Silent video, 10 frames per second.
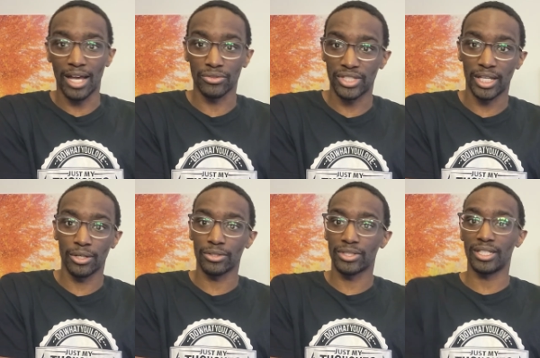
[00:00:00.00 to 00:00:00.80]

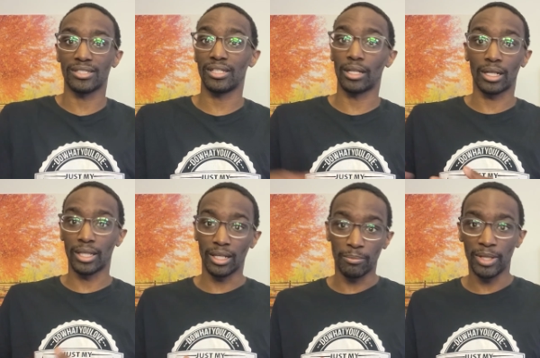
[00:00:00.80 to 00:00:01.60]
downstairs, he could see the
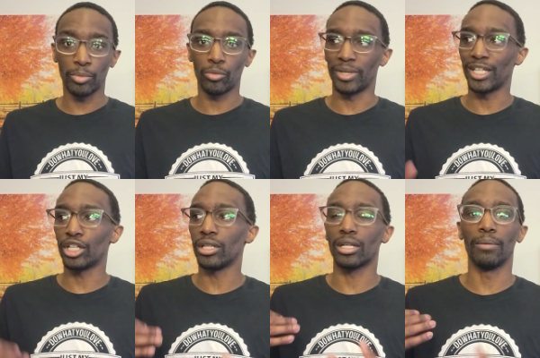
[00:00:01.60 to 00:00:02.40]
cleaning people, but he
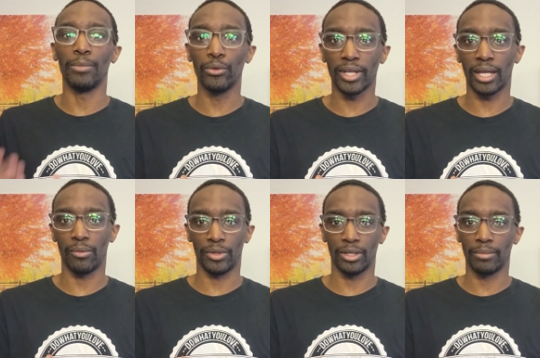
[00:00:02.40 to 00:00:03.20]
couldn't communicate
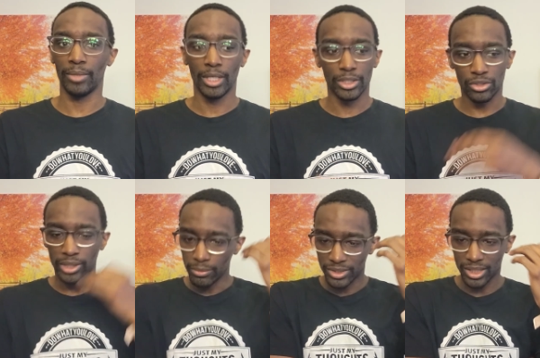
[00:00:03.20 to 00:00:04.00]
with them. So
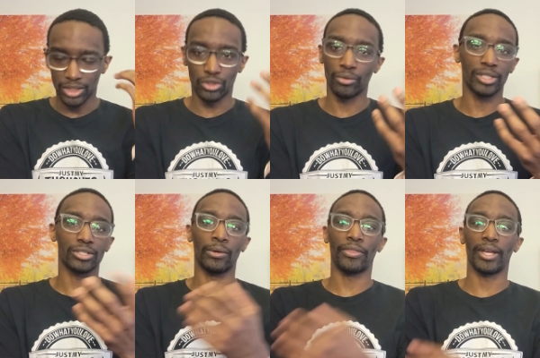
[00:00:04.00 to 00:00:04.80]
he was like doing
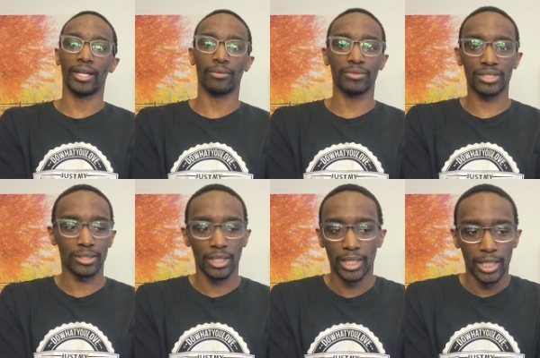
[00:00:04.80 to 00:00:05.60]
his own thing. It
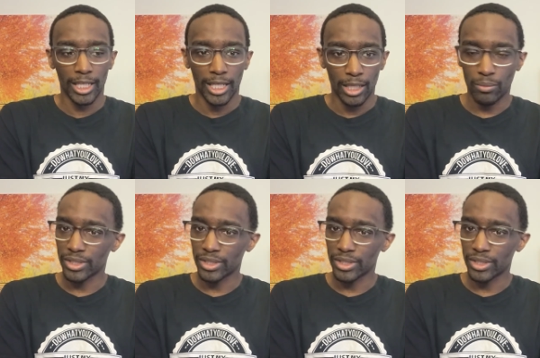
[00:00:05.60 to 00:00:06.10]
was, it